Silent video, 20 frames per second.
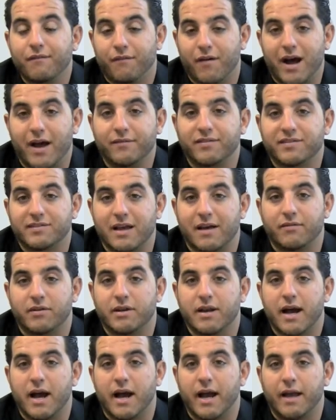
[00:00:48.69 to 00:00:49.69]
five
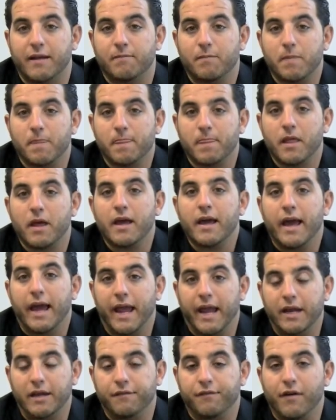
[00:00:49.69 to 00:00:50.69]
seven nine,
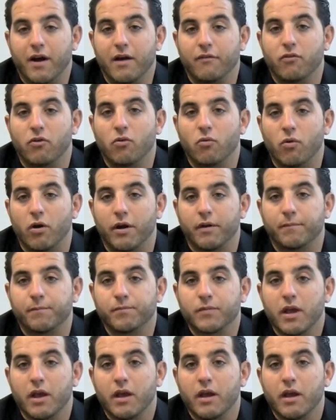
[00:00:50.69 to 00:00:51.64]
eight five zero one.